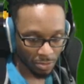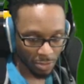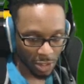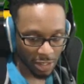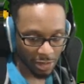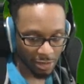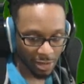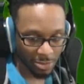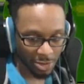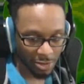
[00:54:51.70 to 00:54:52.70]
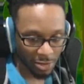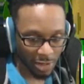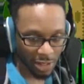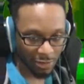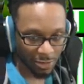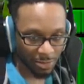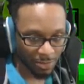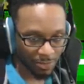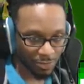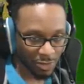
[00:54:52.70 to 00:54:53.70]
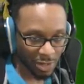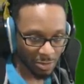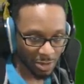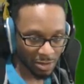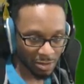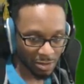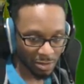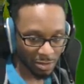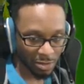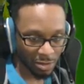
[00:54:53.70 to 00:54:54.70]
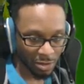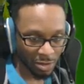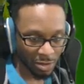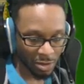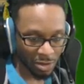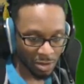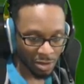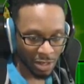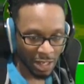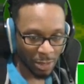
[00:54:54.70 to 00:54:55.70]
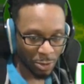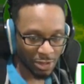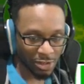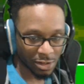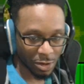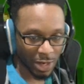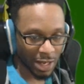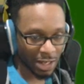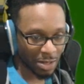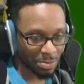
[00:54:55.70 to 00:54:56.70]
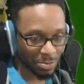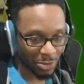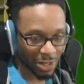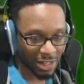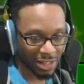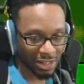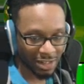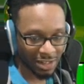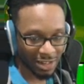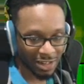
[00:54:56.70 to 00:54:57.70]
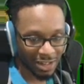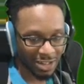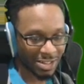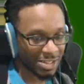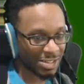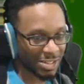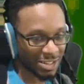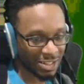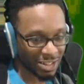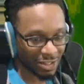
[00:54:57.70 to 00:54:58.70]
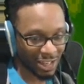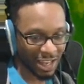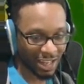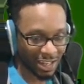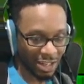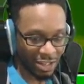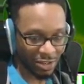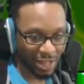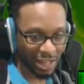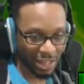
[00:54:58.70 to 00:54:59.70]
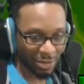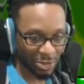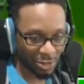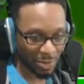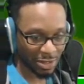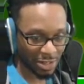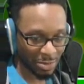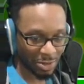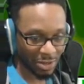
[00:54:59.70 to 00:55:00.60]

God, I guess some just don't have them. Give me this. And you put this so high up, right? Ah, you can't get it just by jumping.